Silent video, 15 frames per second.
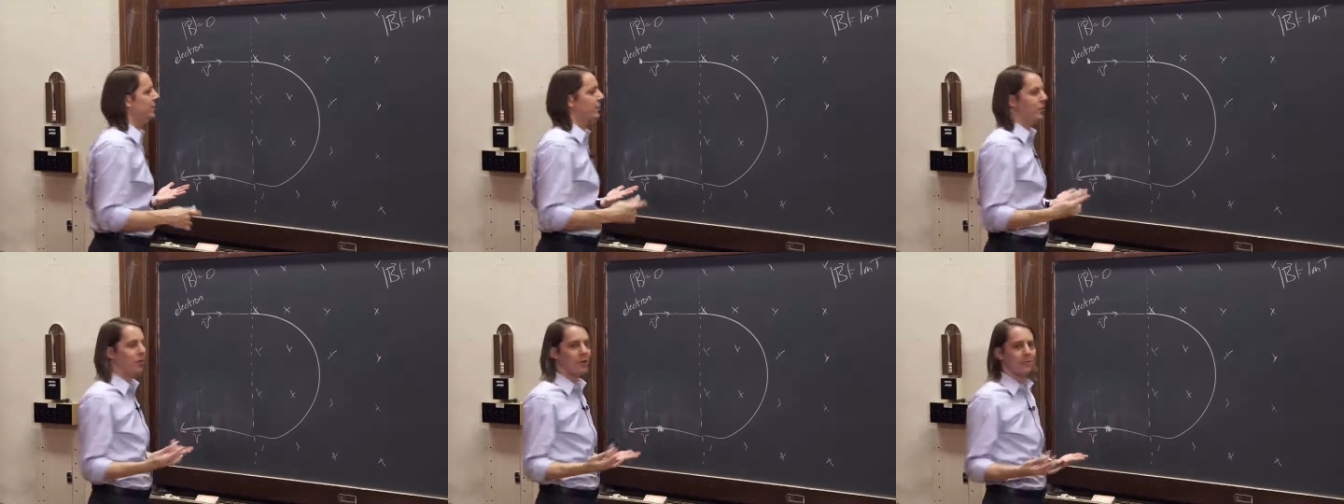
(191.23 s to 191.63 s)
We
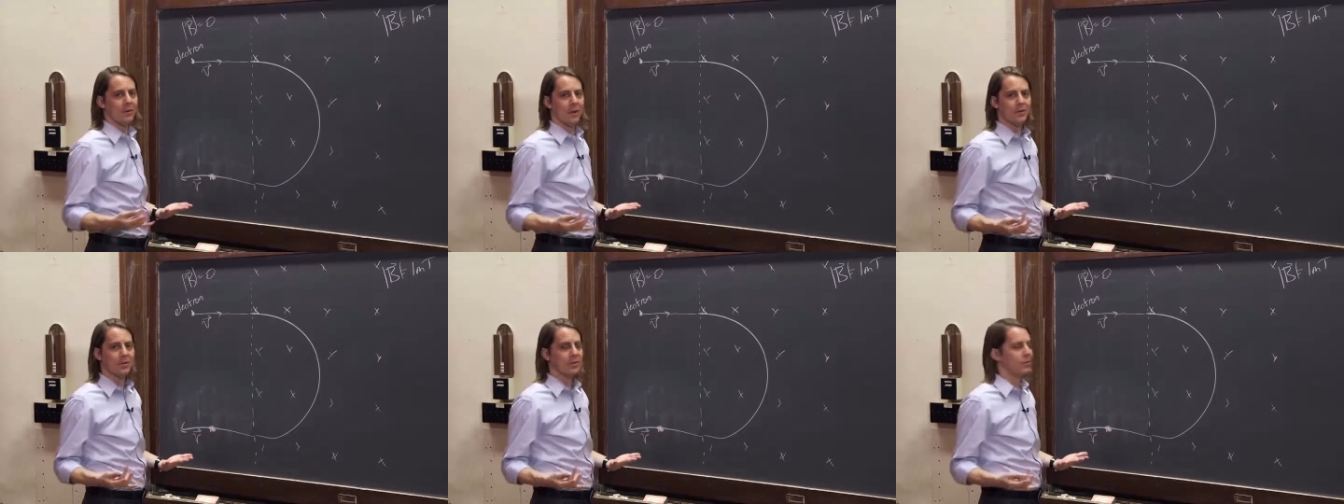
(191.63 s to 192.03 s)
don't know how
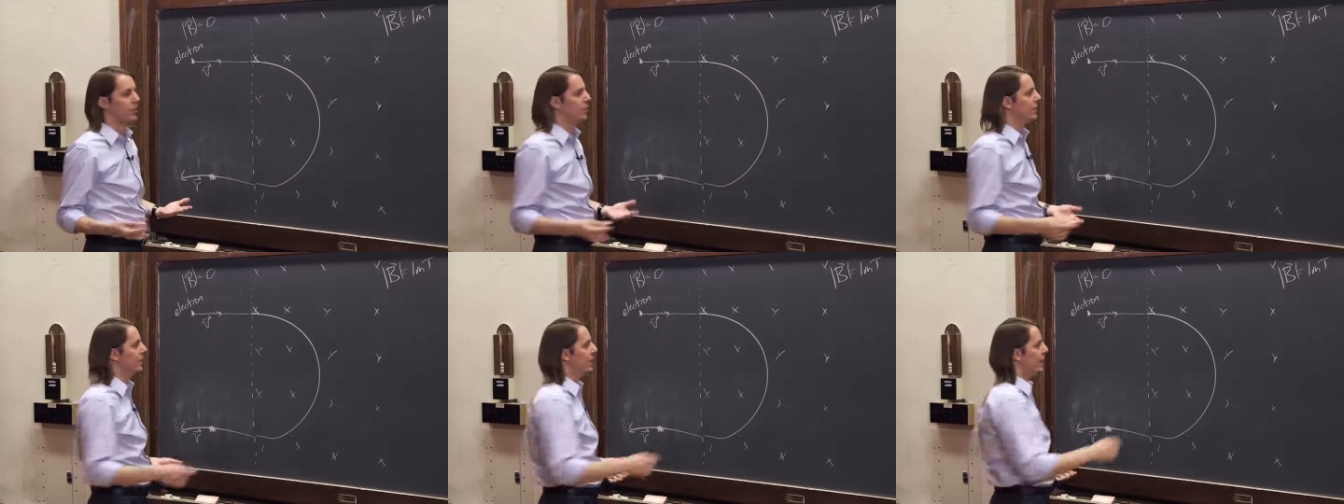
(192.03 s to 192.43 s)
fast it's
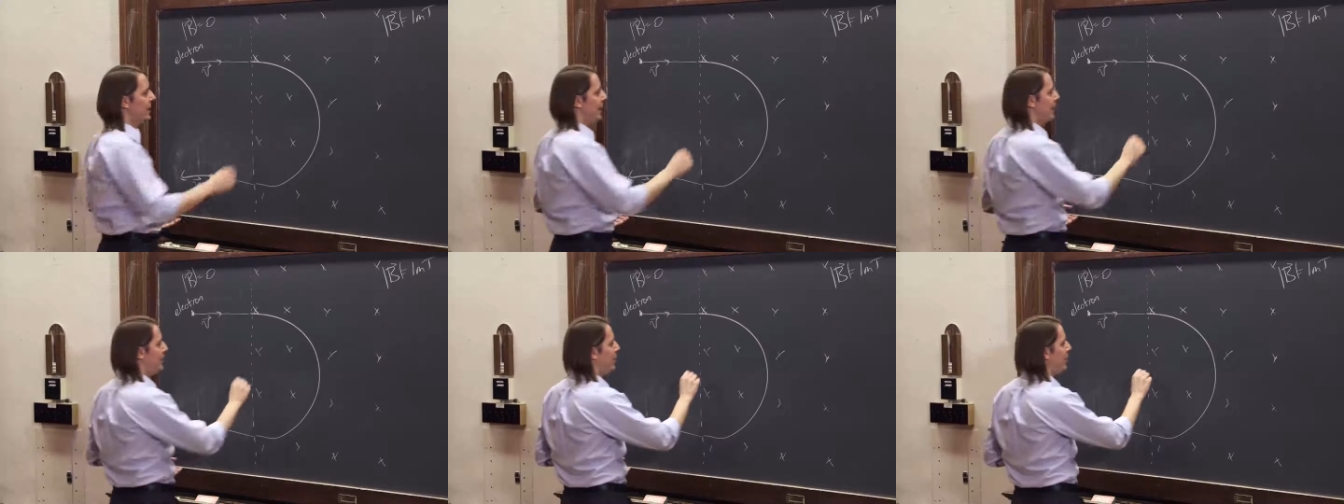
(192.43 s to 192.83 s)
going,
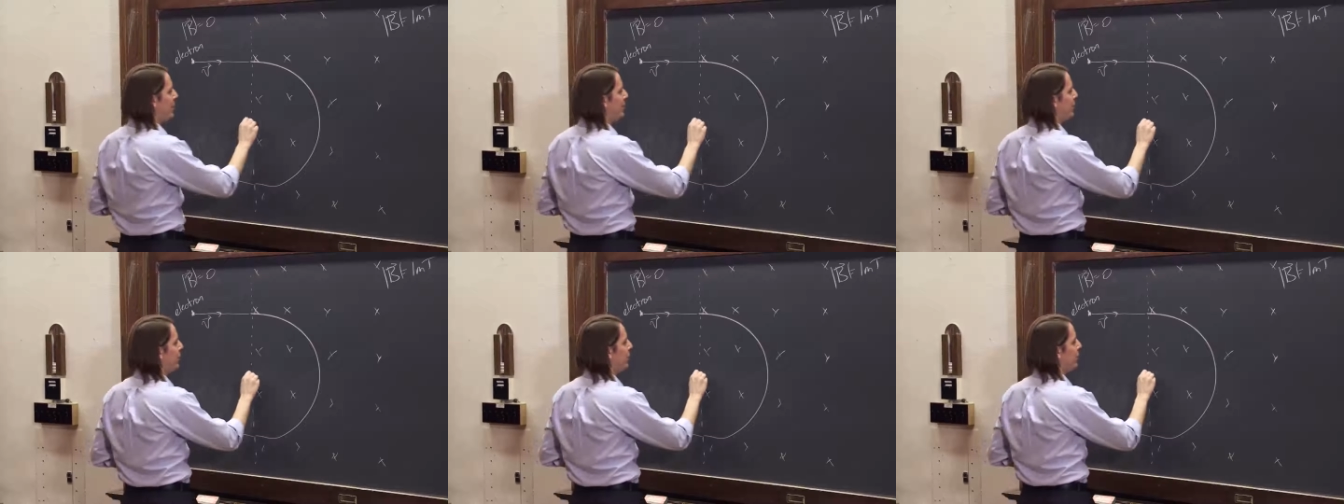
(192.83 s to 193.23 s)
and we don't
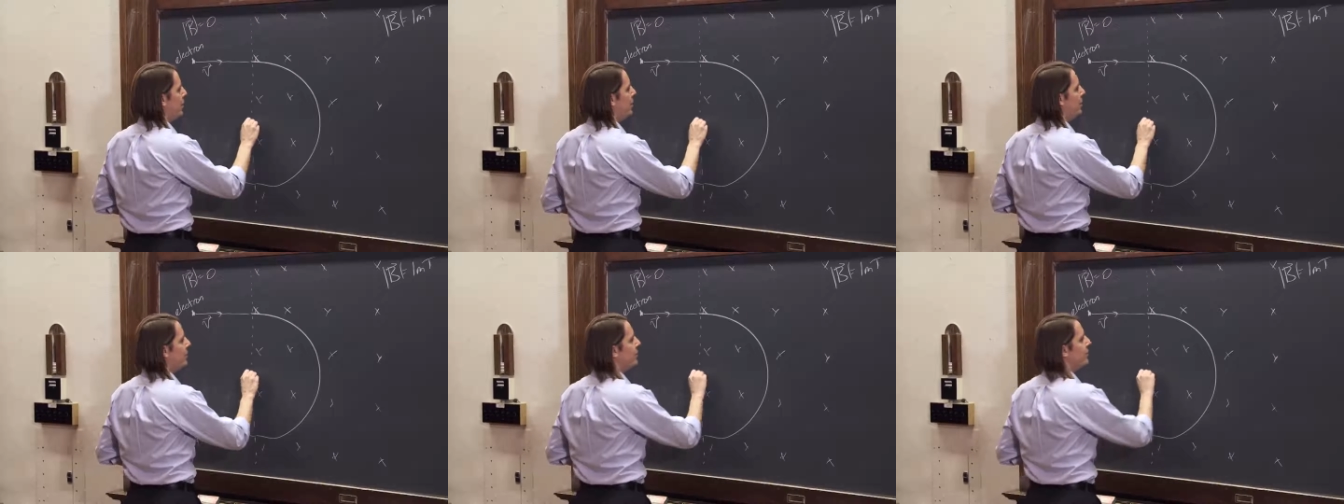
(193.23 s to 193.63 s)
even know the
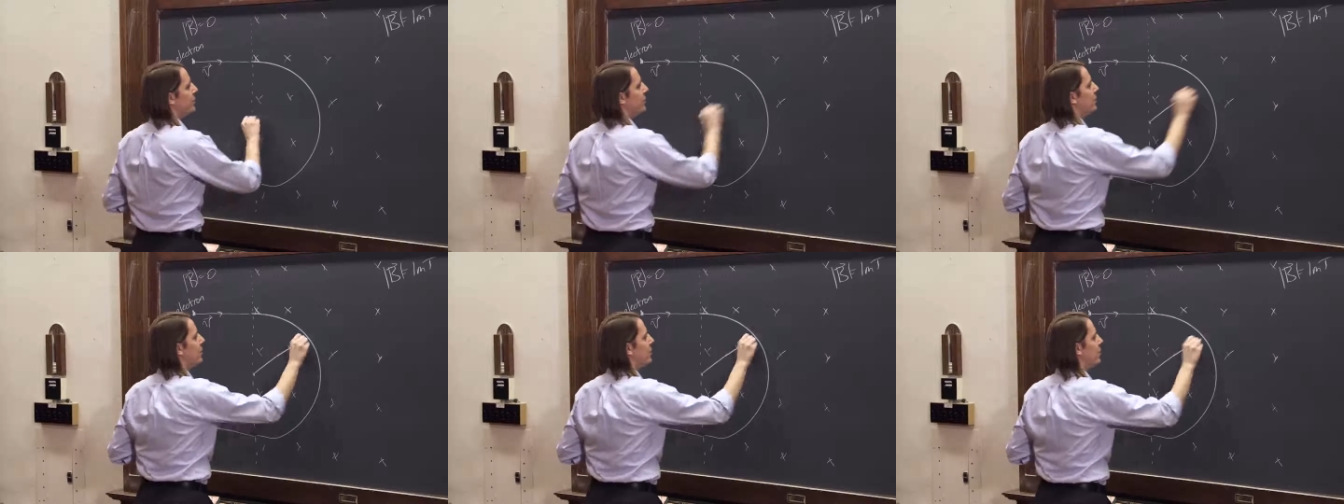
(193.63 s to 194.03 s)
radius.